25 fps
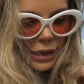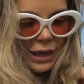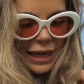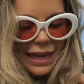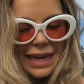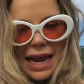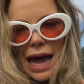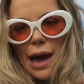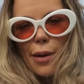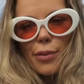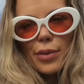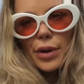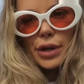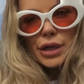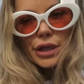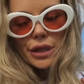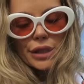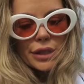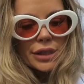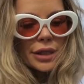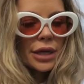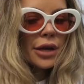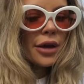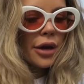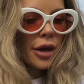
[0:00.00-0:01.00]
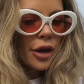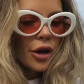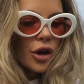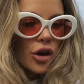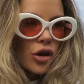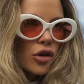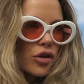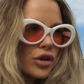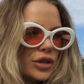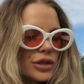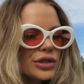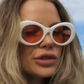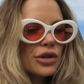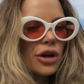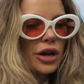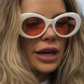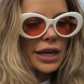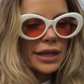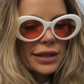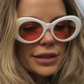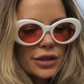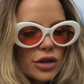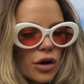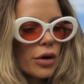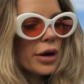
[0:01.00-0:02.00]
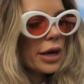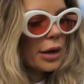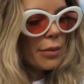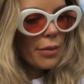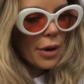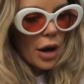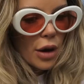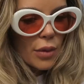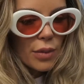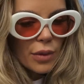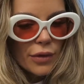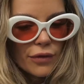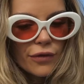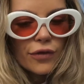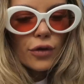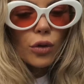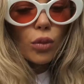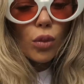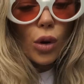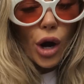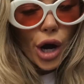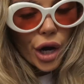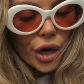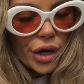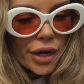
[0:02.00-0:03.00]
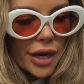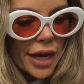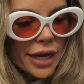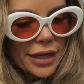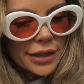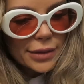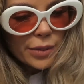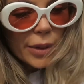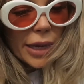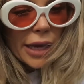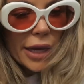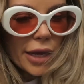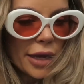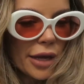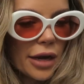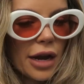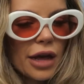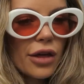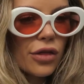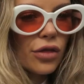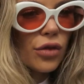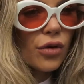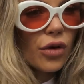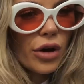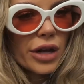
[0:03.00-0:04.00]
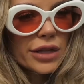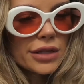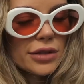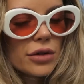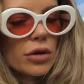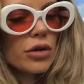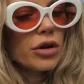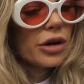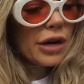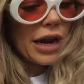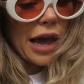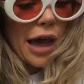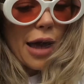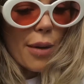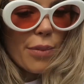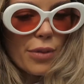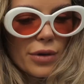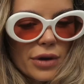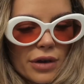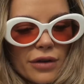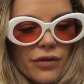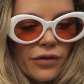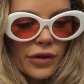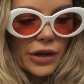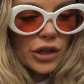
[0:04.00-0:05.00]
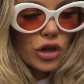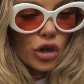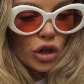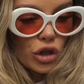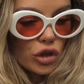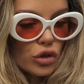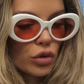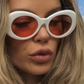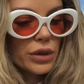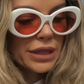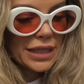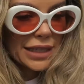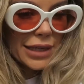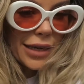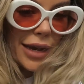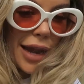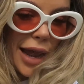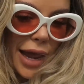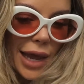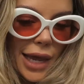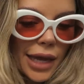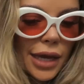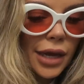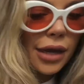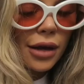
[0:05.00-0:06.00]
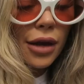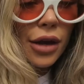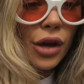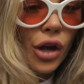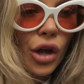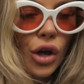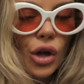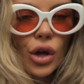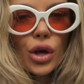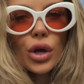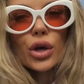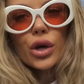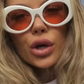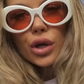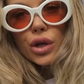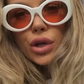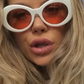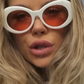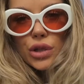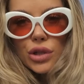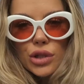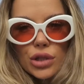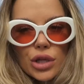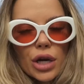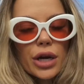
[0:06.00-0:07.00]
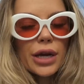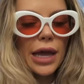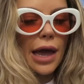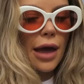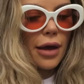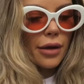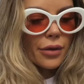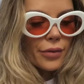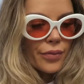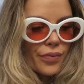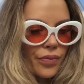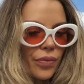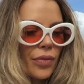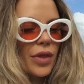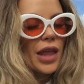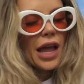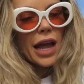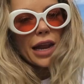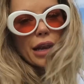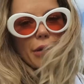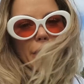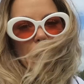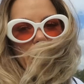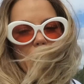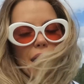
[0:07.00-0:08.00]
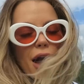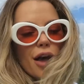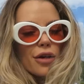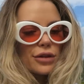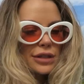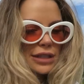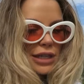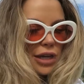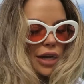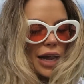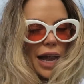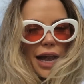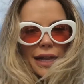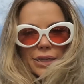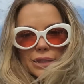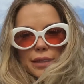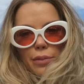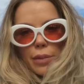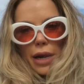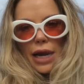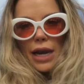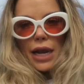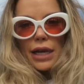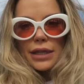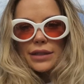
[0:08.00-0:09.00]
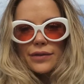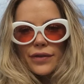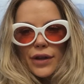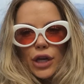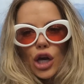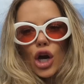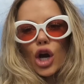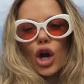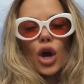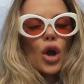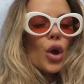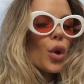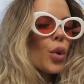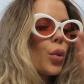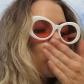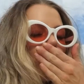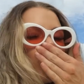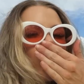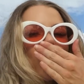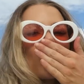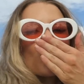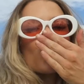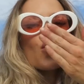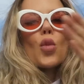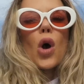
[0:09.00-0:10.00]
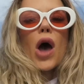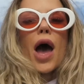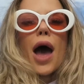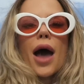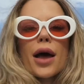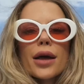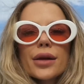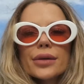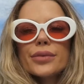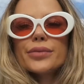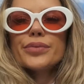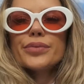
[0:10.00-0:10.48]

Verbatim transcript: it happened. Because Lockie's going to Melbourne for work next week, and I thought it's not going to happen if we don't do it today. So, yeah. Anyway, I'll see you guys in my next video. Mwah.